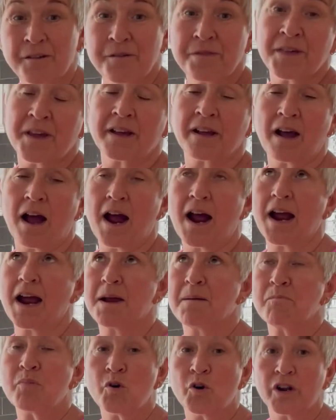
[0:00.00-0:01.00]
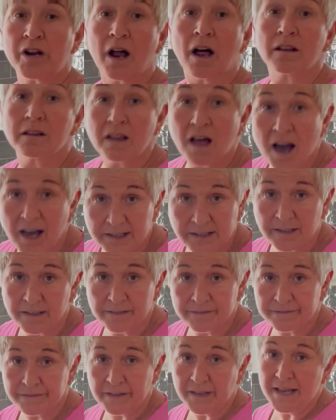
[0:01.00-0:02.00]
thing I put a lot
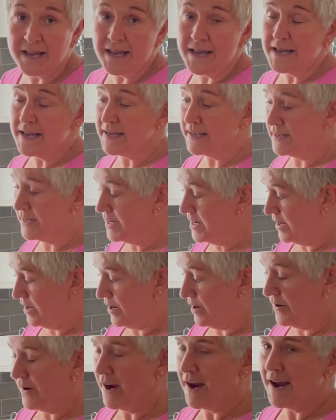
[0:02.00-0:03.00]
of in here